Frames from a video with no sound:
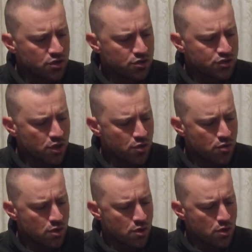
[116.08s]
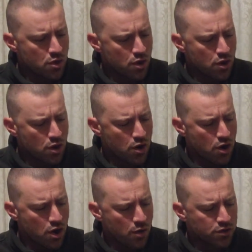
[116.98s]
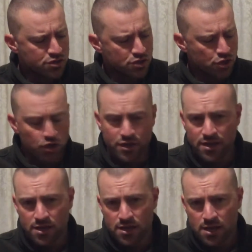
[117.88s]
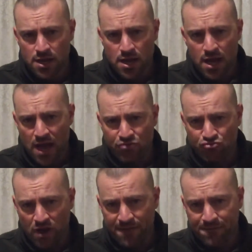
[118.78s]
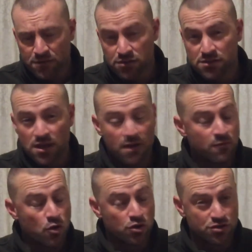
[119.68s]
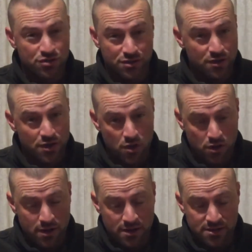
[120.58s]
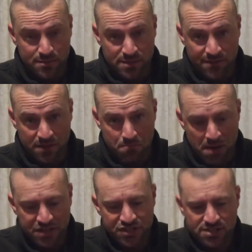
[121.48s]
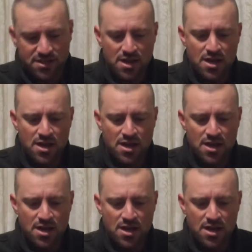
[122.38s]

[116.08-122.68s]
So I was looking at rifles, of course, in a specific budget.